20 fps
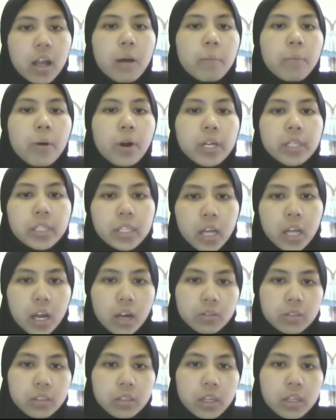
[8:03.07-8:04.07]
pointed
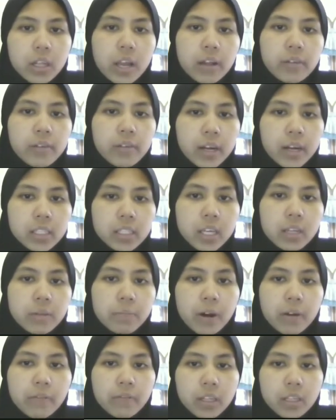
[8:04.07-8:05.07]
out that any rise in
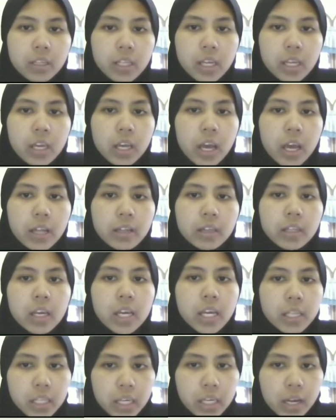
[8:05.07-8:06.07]
poverty and
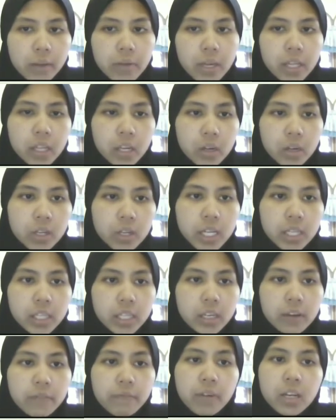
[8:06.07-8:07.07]
income inequality
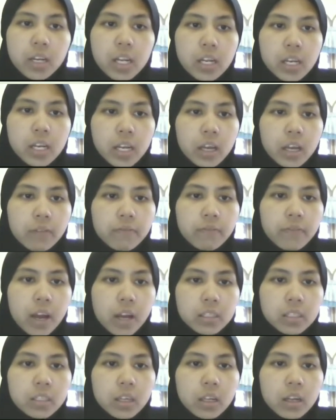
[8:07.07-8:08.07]
definitely
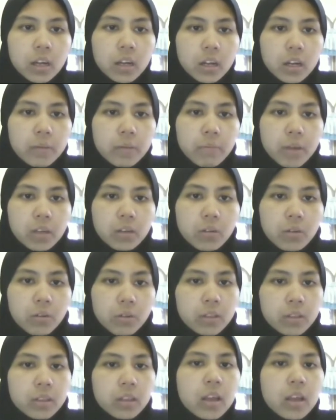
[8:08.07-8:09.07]
affects economic
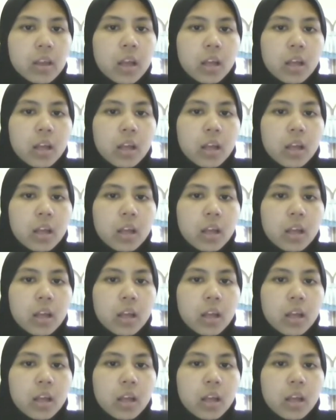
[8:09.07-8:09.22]
growth.